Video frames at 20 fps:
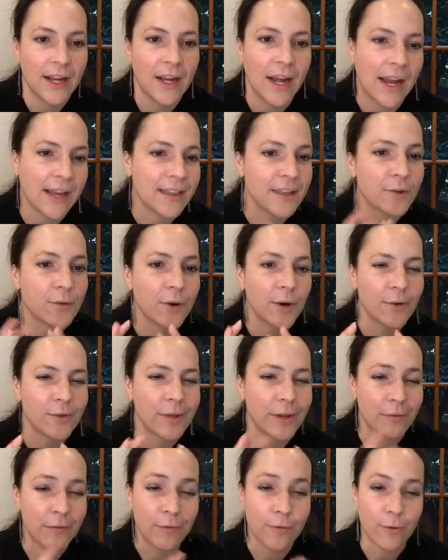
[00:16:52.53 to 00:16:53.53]
I think we're
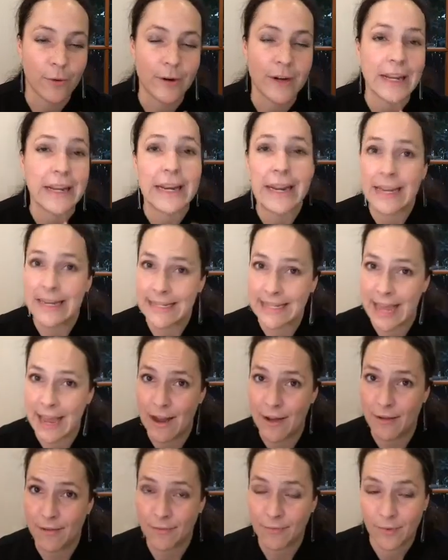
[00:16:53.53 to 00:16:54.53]
only 40 days
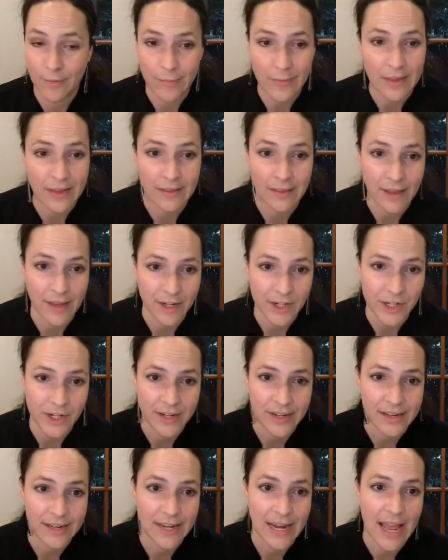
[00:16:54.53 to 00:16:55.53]
out from the
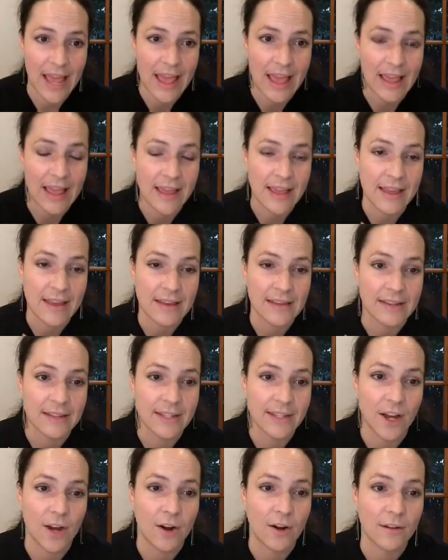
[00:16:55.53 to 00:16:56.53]
election, and
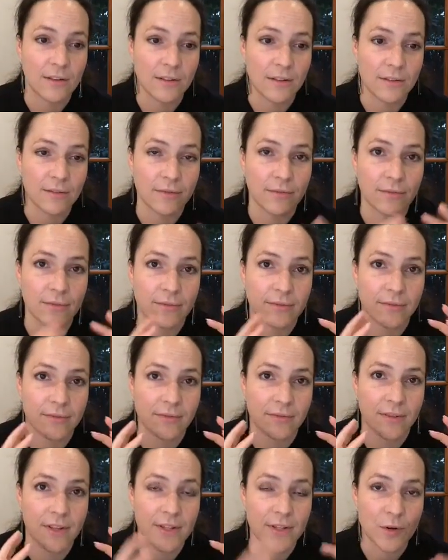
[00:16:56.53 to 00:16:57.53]
all of
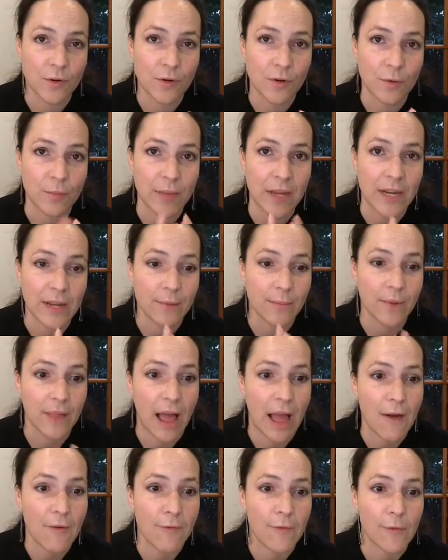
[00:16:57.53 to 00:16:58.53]
the social media
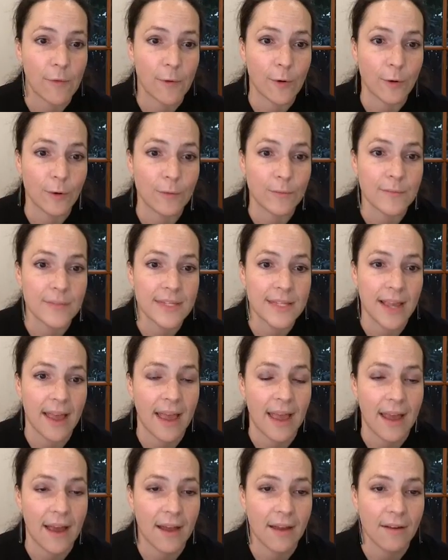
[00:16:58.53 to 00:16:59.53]
platforms
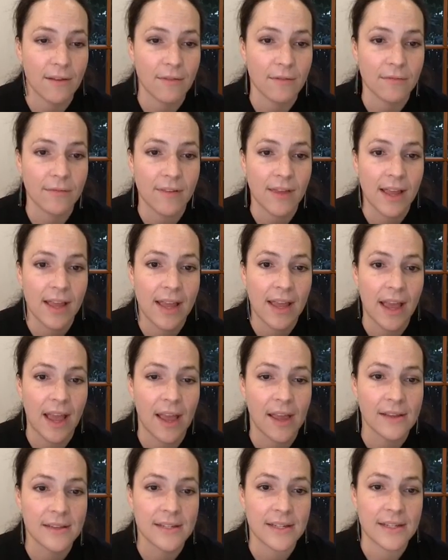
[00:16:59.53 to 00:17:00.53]
have
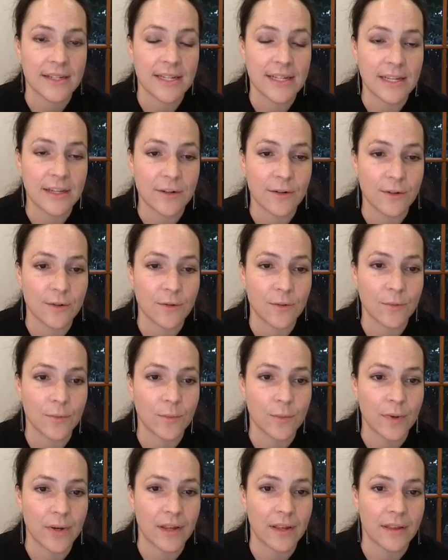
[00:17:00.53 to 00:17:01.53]
had to deal
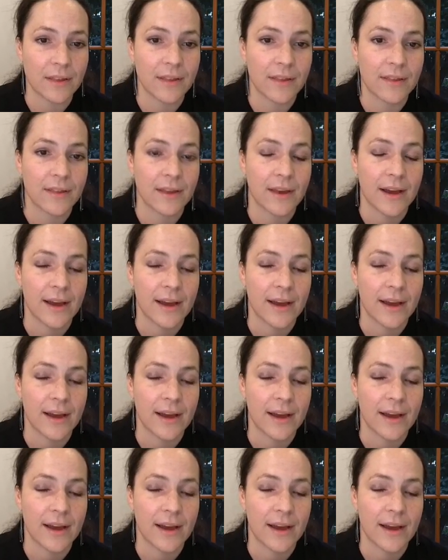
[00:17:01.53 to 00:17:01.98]
with